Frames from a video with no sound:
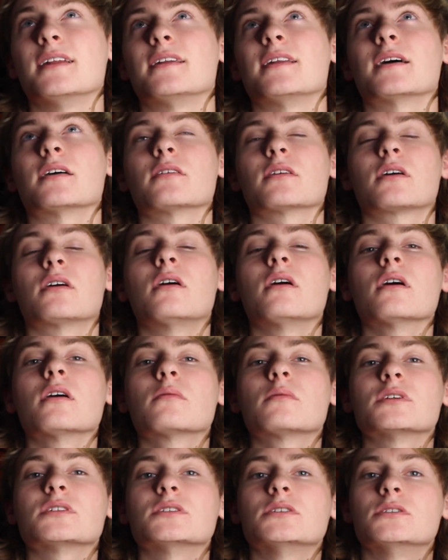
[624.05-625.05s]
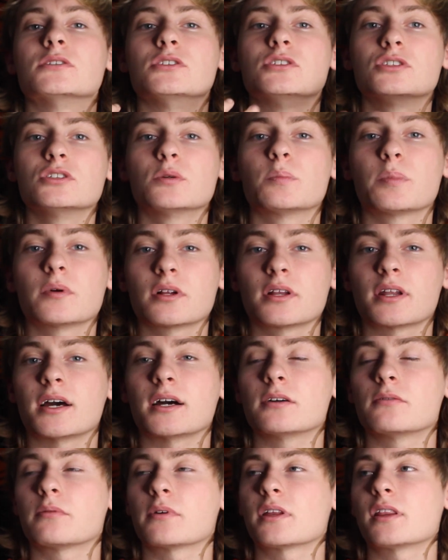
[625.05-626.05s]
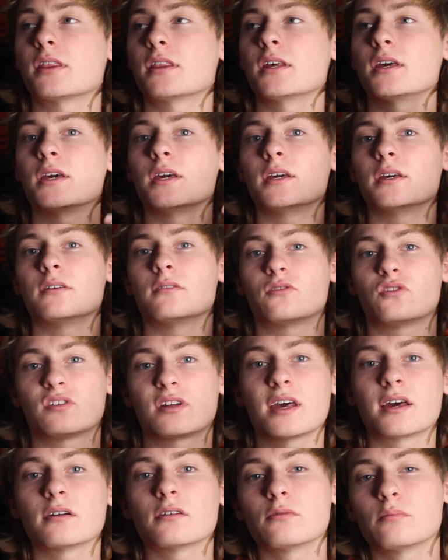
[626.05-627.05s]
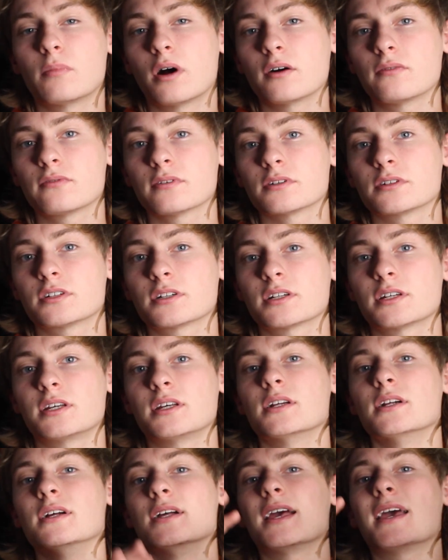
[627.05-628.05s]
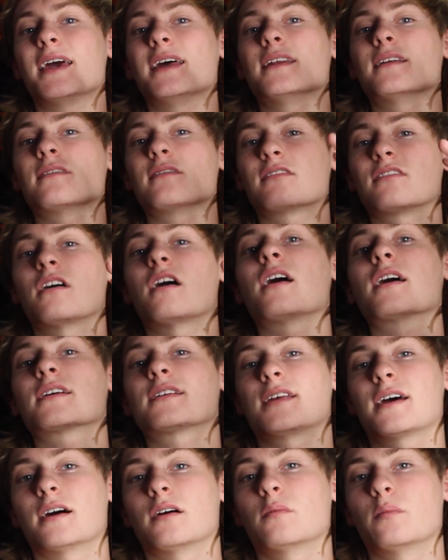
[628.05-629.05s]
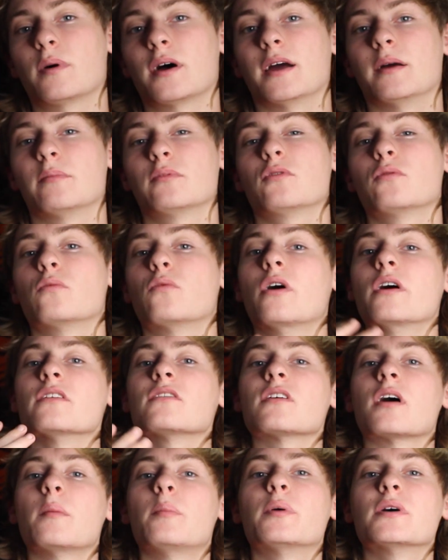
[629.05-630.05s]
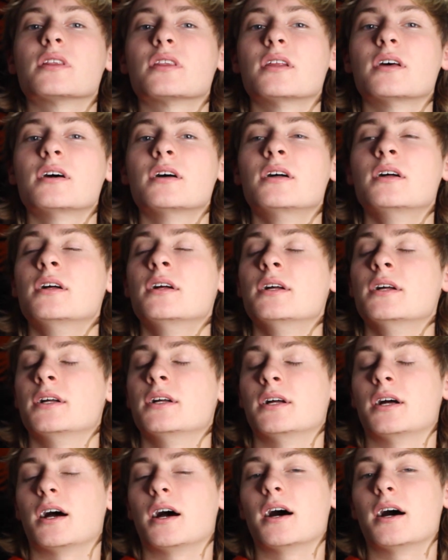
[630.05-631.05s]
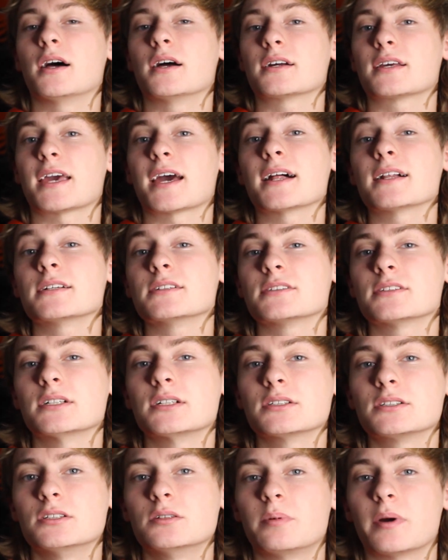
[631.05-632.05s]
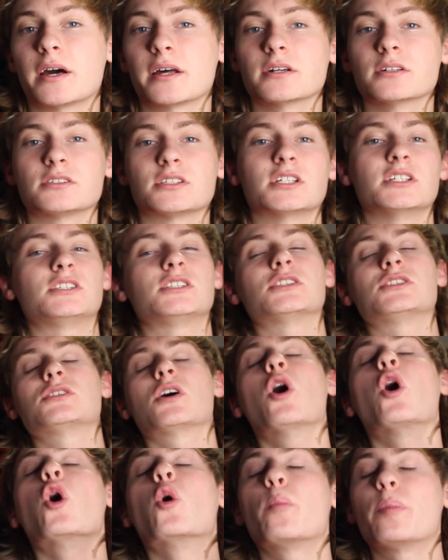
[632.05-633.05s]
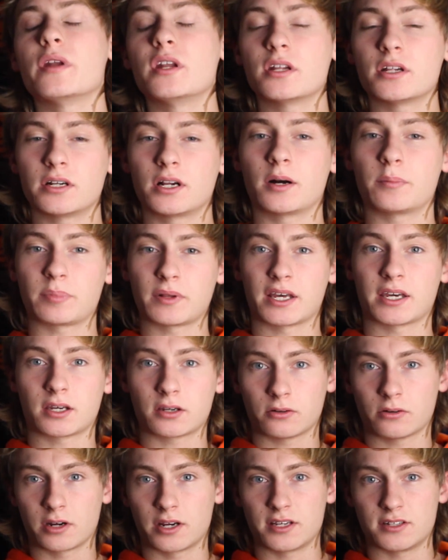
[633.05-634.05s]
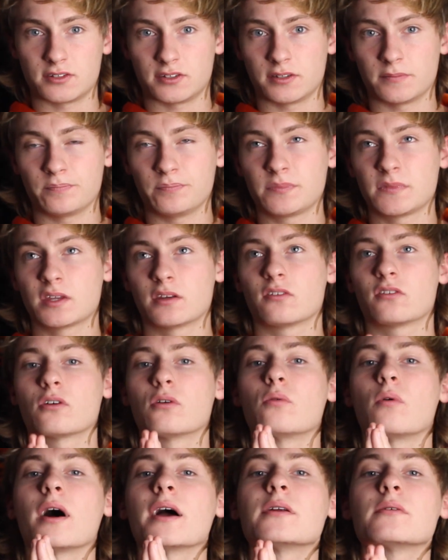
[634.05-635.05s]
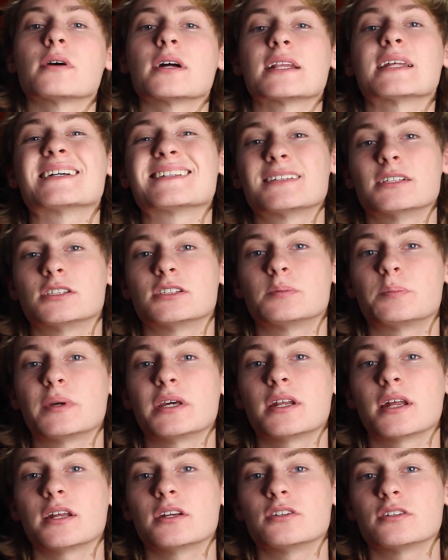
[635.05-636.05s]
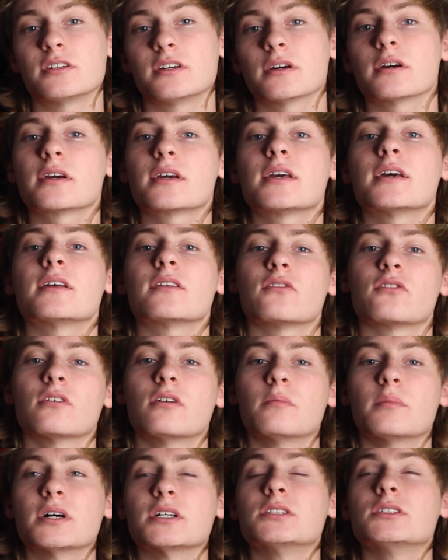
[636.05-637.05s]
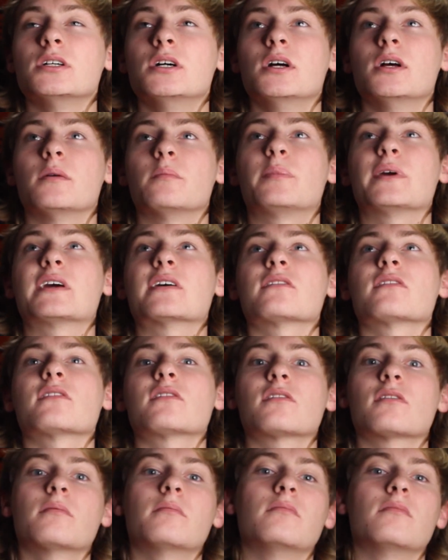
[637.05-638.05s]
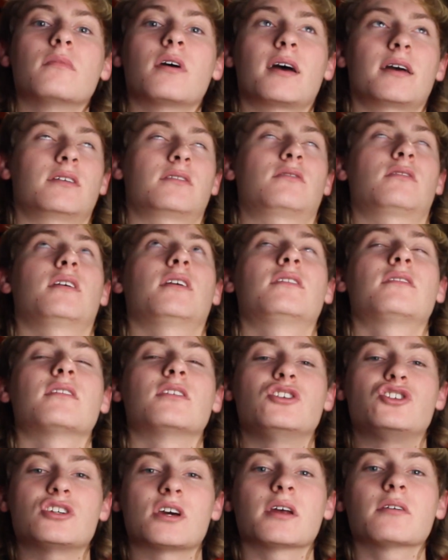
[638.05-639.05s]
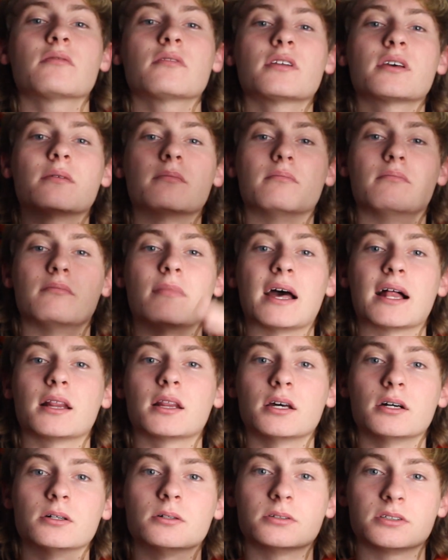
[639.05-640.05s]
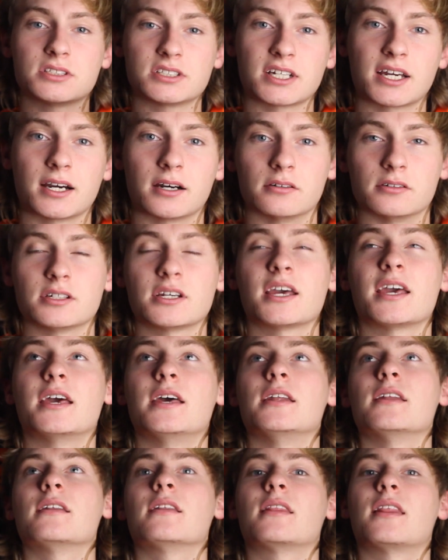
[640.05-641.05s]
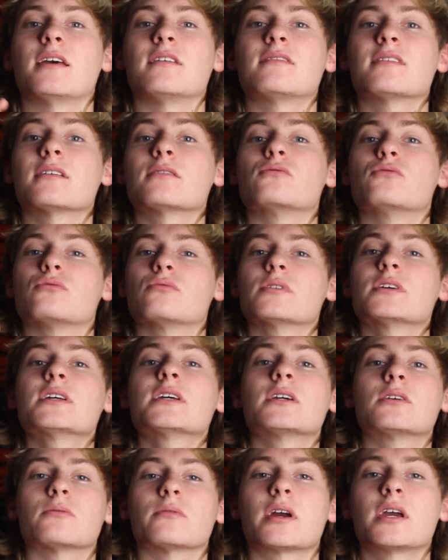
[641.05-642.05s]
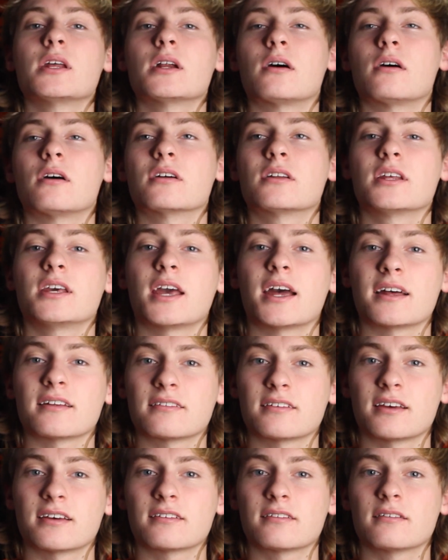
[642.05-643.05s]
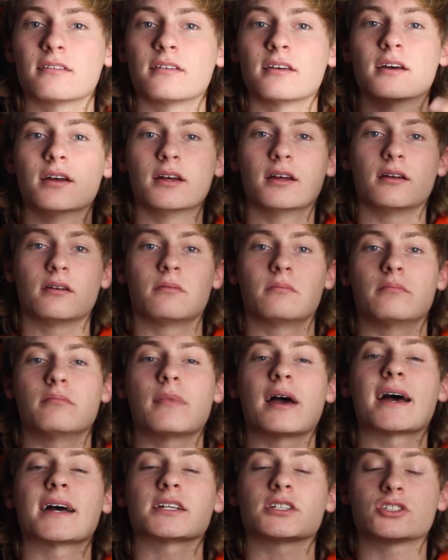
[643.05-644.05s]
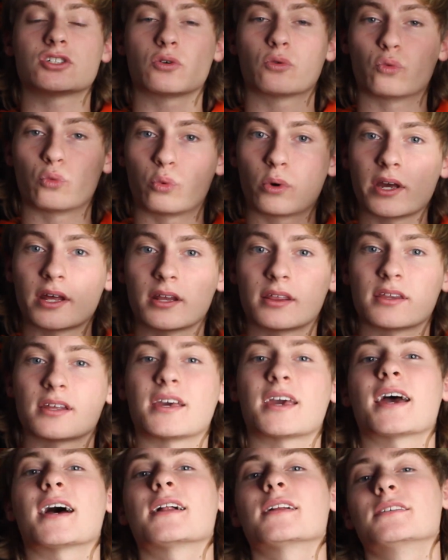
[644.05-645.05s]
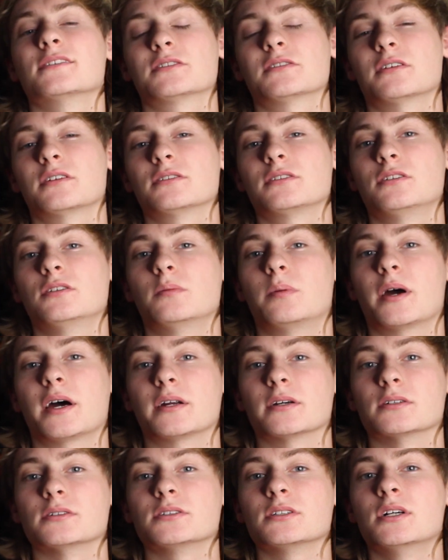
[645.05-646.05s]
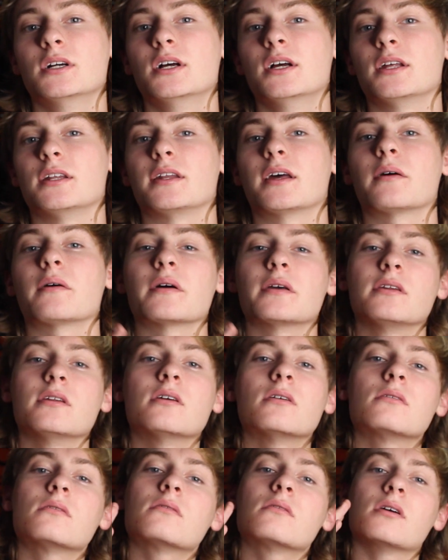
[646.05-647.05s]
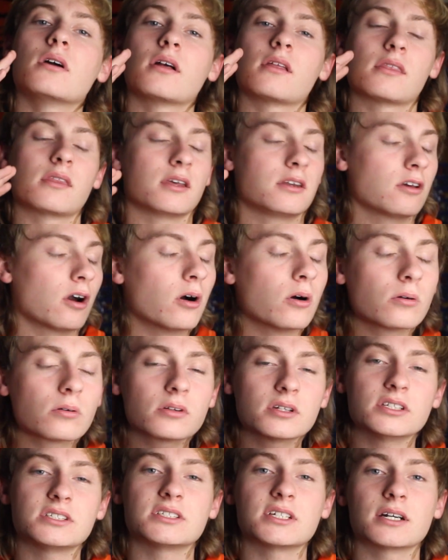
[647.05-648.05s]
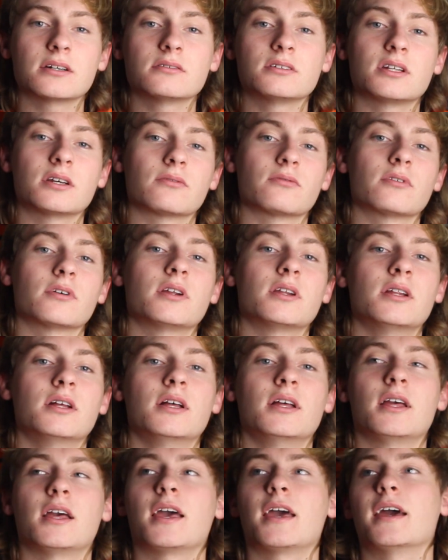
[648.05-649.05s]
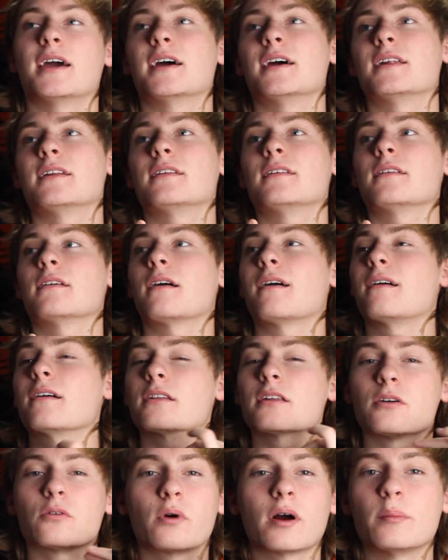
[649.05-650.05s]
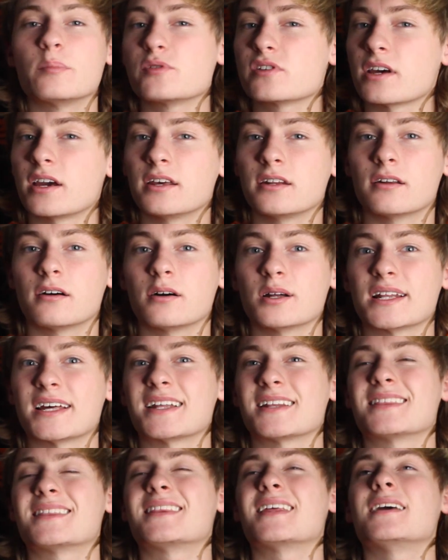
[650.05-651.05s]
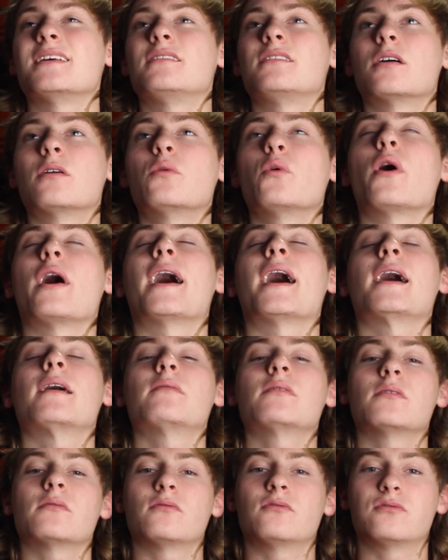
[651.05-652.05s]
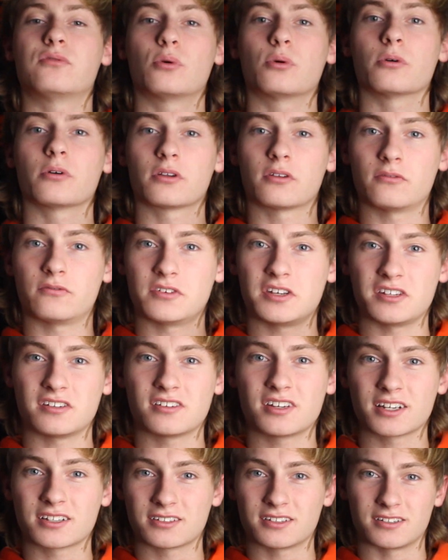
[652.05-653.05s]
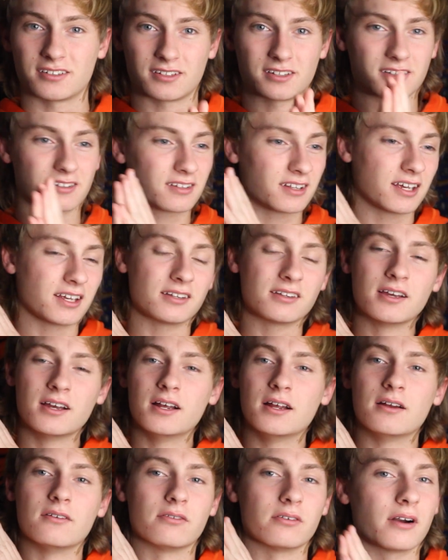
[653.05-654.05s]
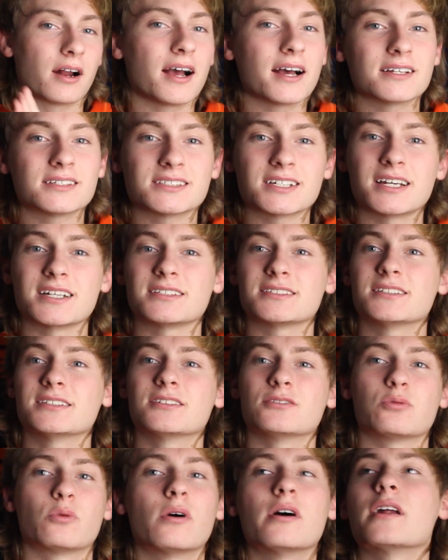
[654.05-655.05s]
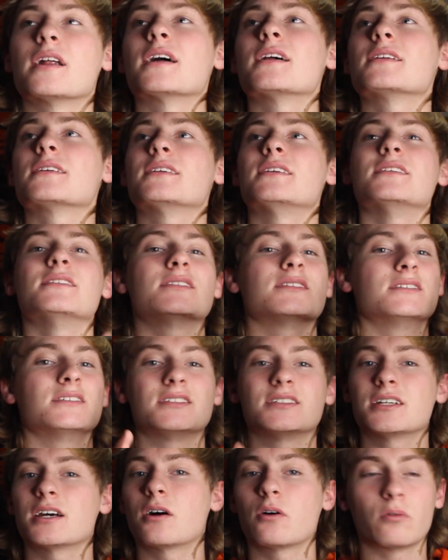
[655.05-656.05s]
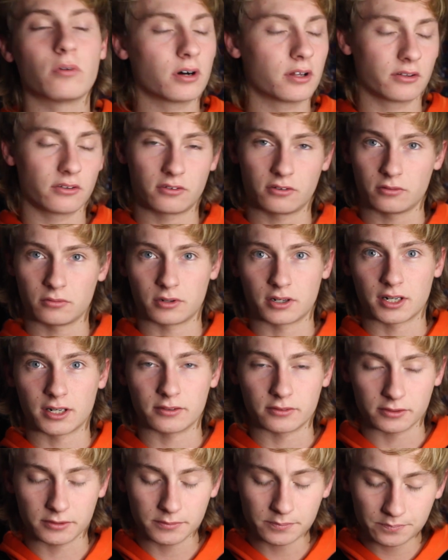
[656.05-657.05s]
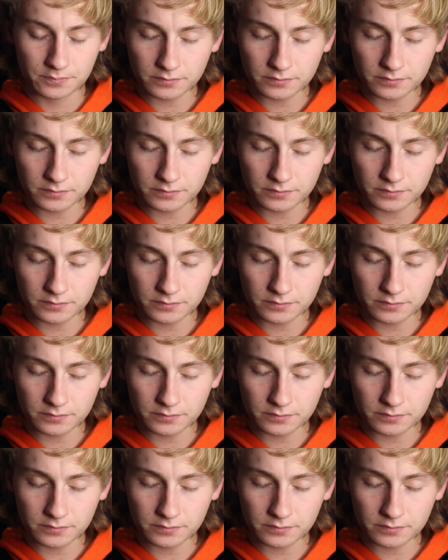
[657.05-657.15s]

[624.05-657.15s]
Now the car wasn't super loud with the standard muffler delete and the stock downpipes. Once I put the Catless long tube headers, it just opened it up like crazy. So why do I like the Speed Engineering kit so much? Because it's a generally mellow sound, and they sound really great on the SS's matched with Catless long tube headers. Now I know they totally sound different, and on their website and all that, they don't have it for the V6s. It says for SS's, 1LEs, and ZL1s or whatever.